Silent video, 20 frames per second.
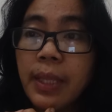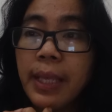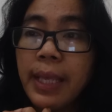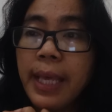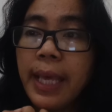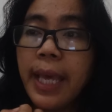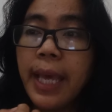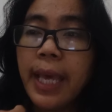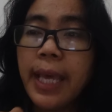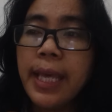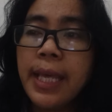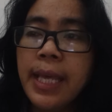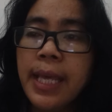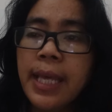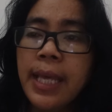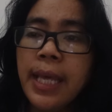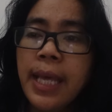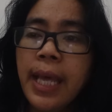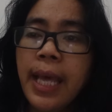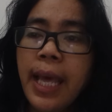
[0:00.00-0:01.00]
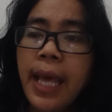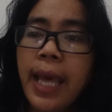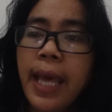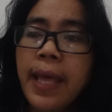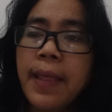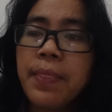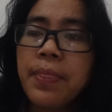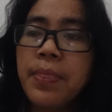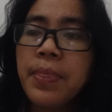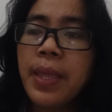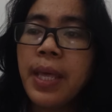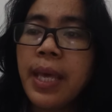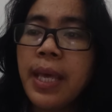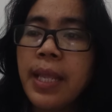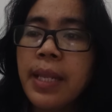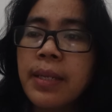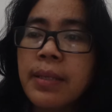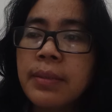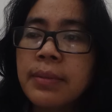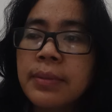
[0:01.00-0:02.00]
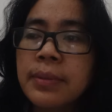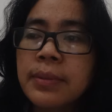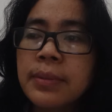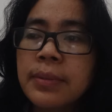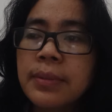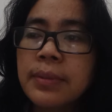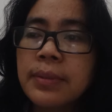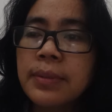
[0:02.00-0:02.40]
Okay, and then